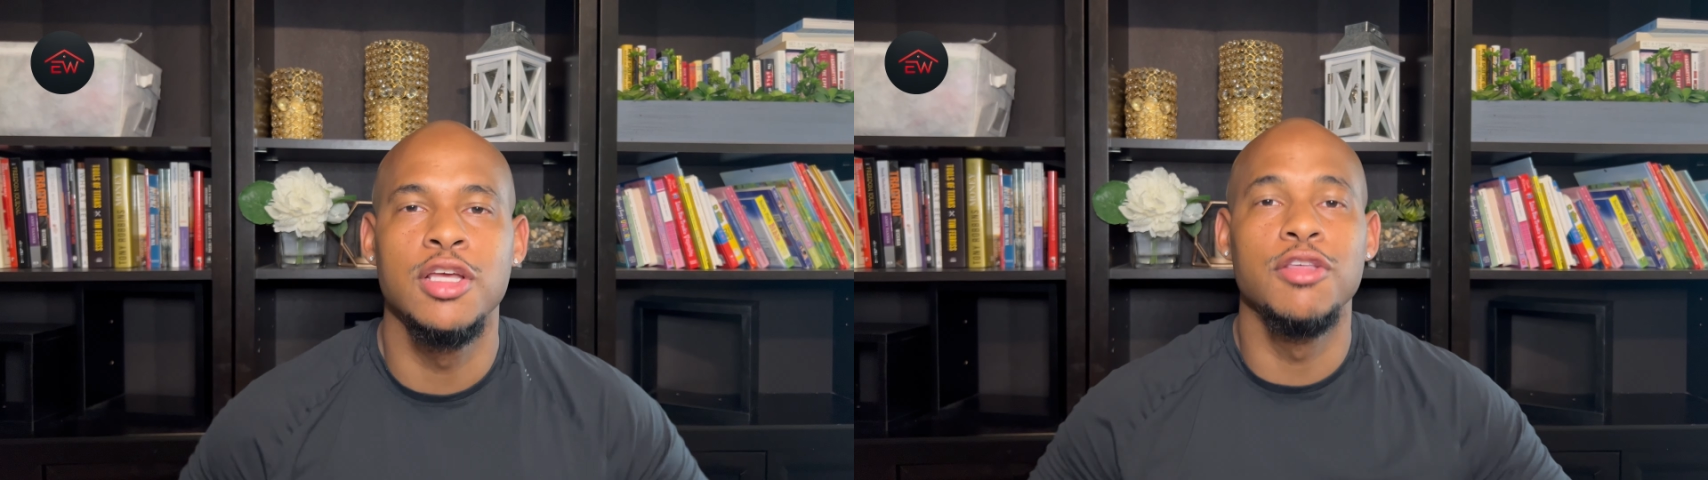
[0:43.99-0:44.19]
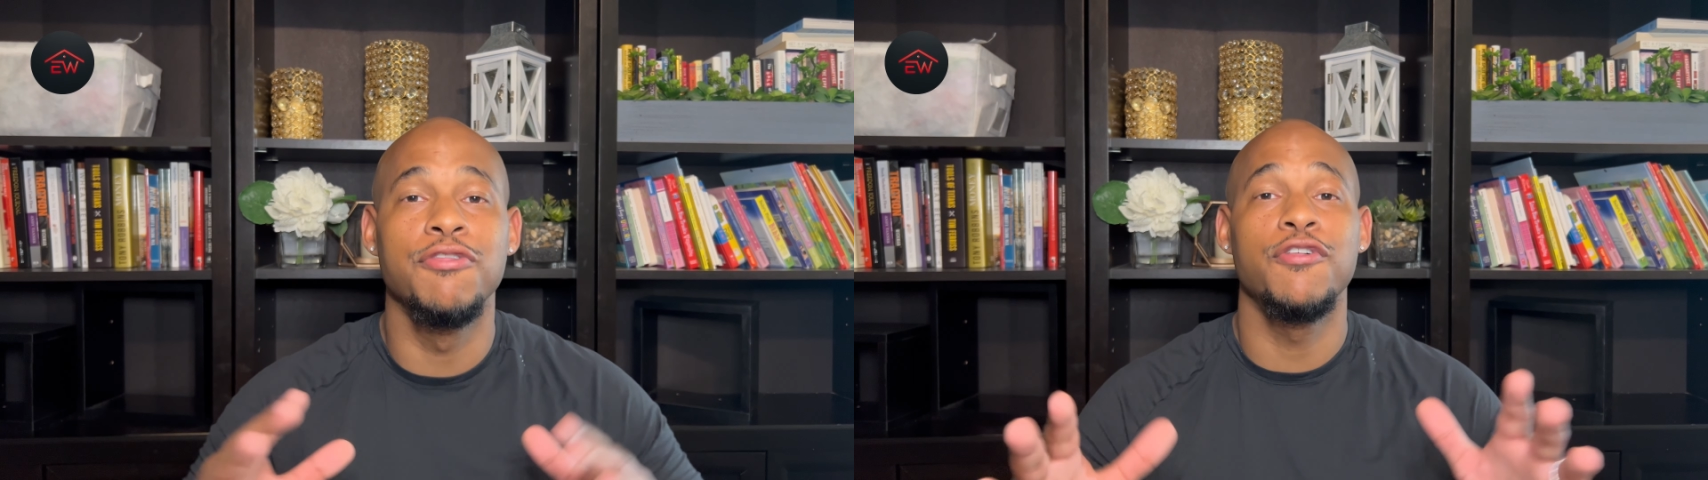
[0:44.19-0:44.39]

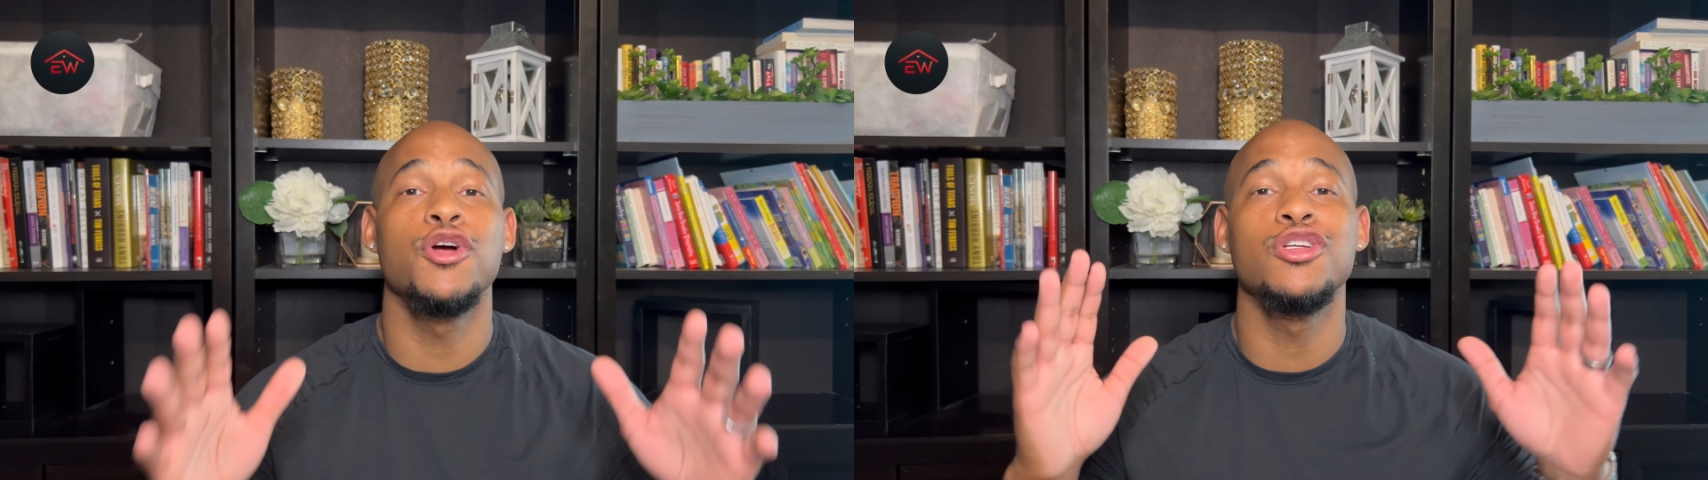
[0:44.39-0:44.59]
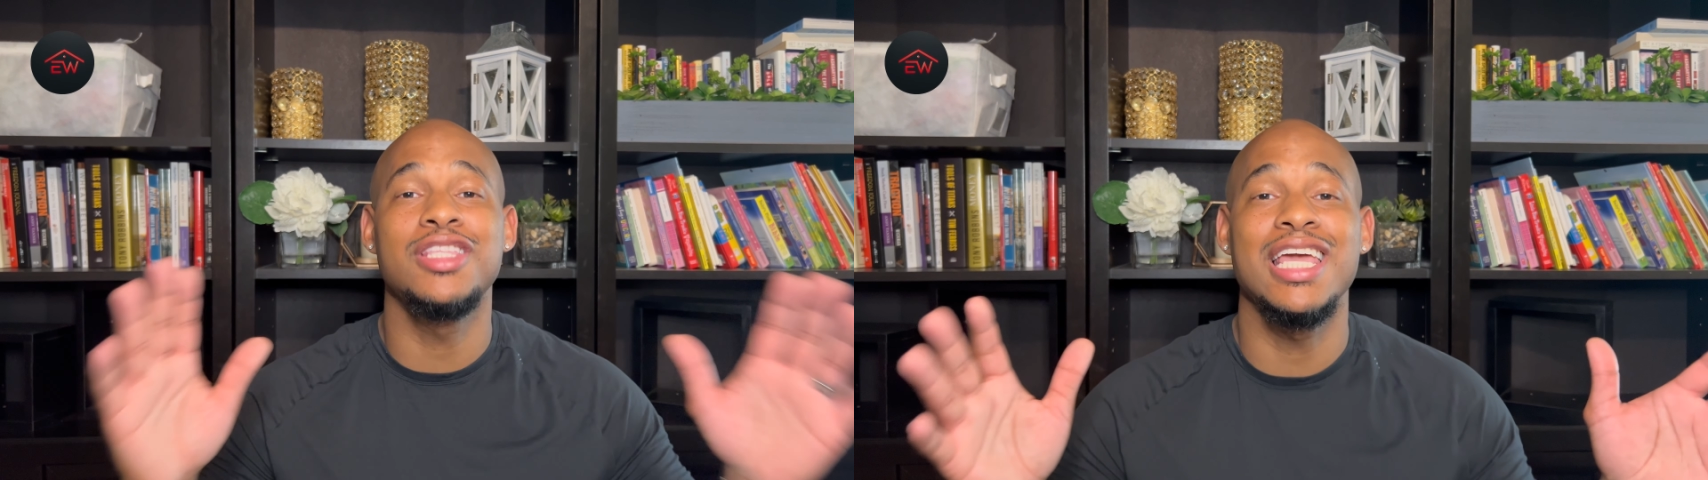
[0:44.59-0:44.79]
The
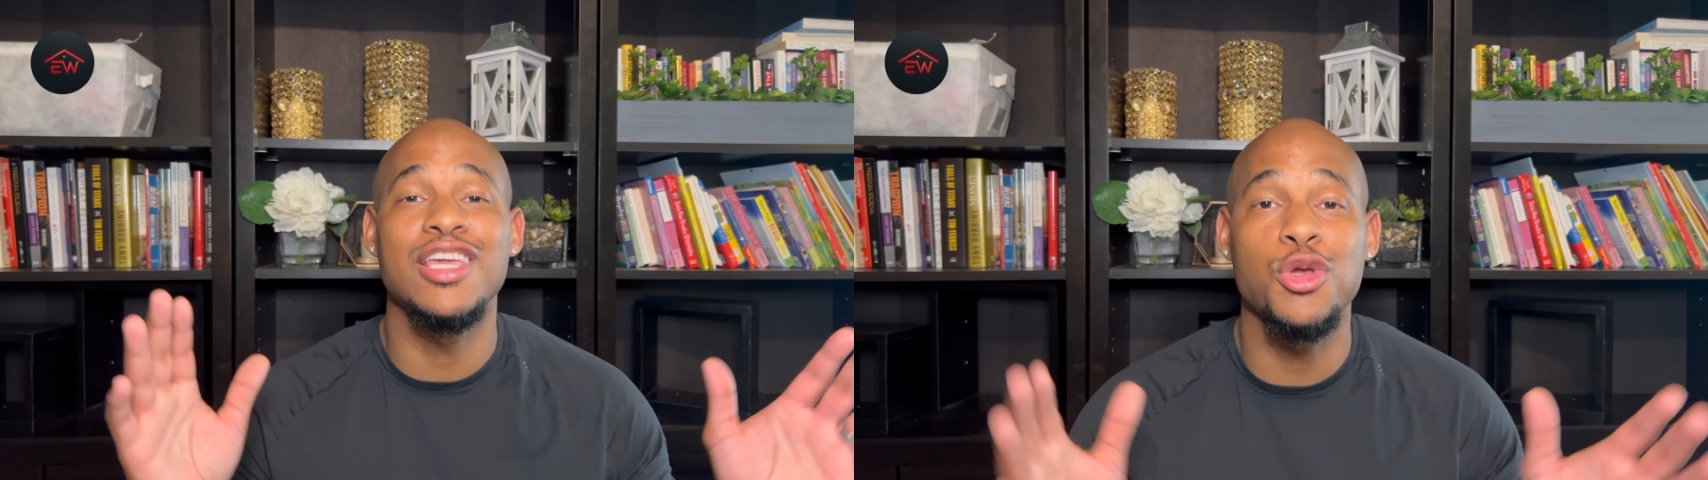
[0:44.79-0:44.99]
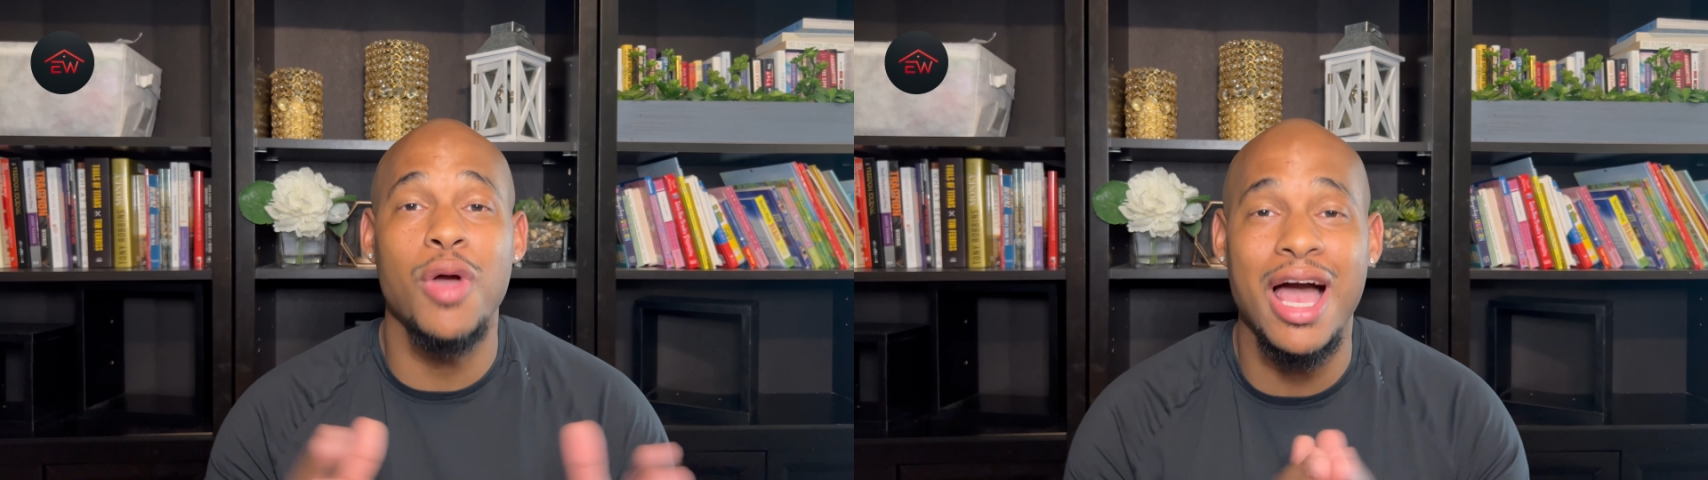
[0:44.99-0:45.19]
first thing
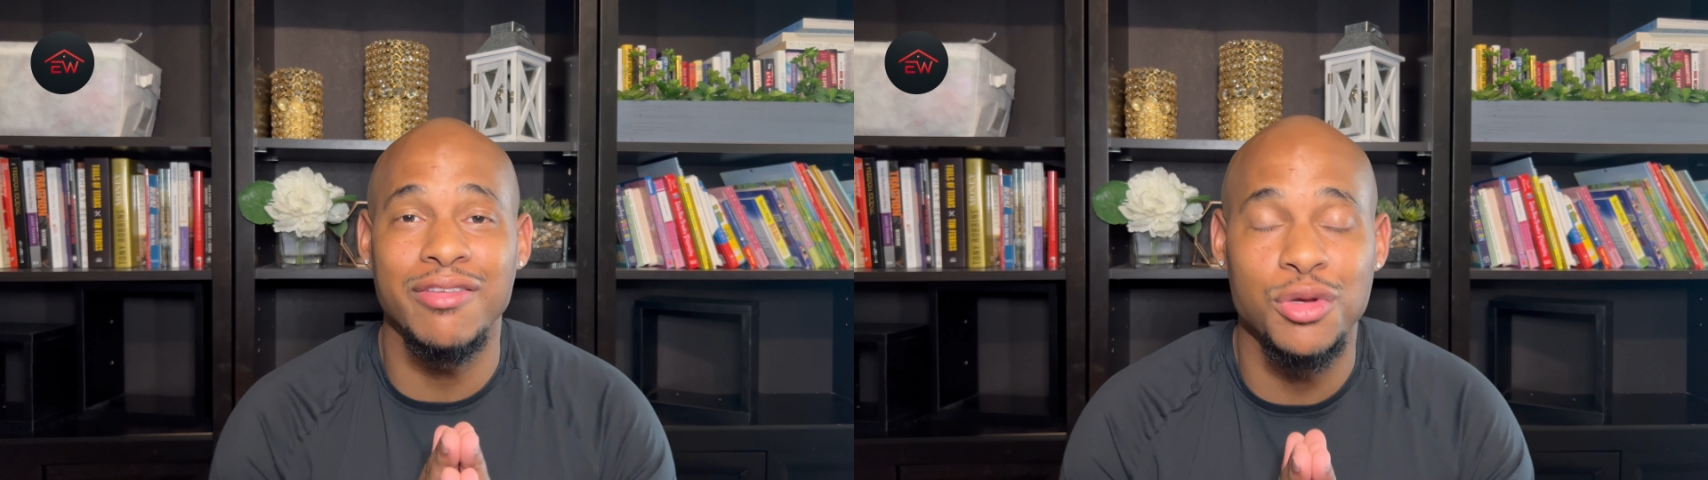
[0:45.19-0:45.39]
you have